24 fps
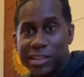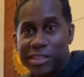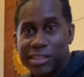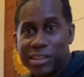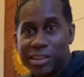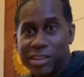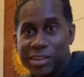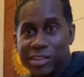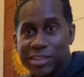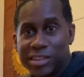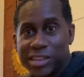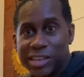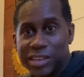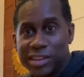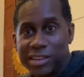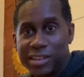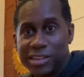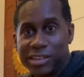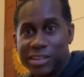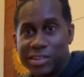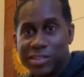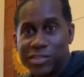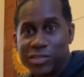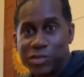the
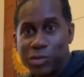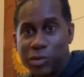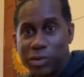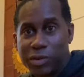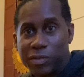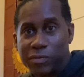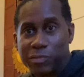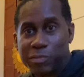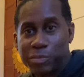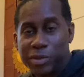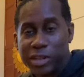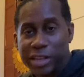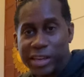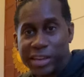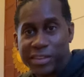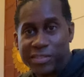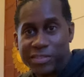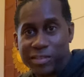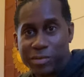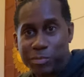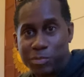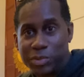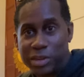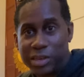intended sort of place
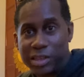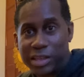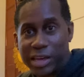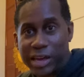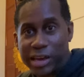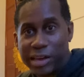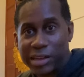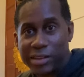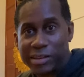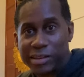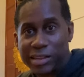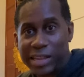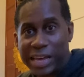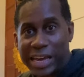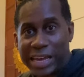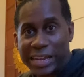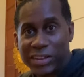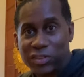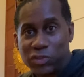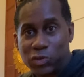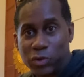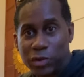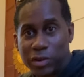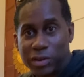to be that
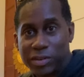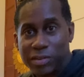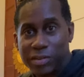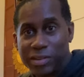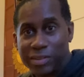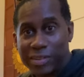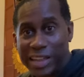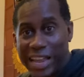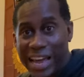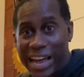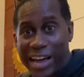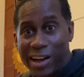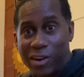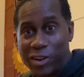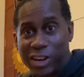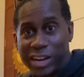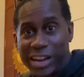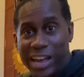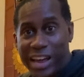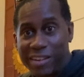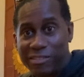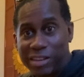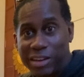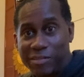that sort of loud
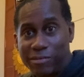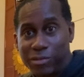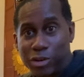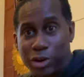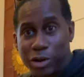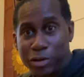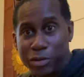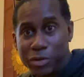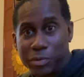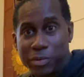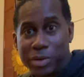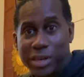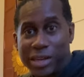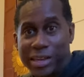and have that volume.